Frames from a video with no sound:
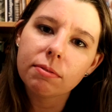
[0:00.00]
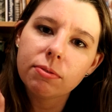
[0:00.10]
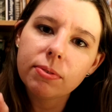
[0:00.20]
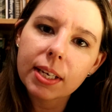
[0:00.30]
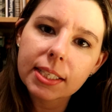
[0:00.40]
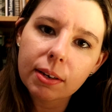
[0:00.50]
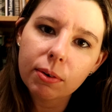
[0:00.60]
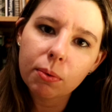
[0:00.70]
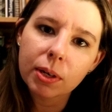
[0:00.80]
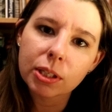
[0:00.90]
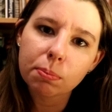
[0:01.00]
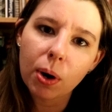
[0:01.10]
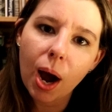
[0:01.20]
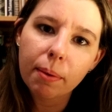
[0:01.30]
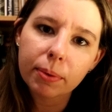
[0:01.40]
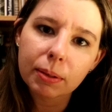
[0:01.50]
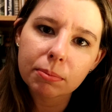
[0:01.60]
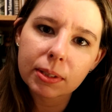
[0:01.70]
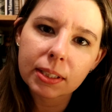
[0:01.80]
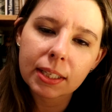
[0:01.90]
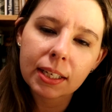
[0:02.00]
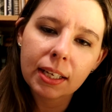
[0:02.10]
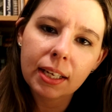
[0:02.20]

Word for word: and fix everyone's problems.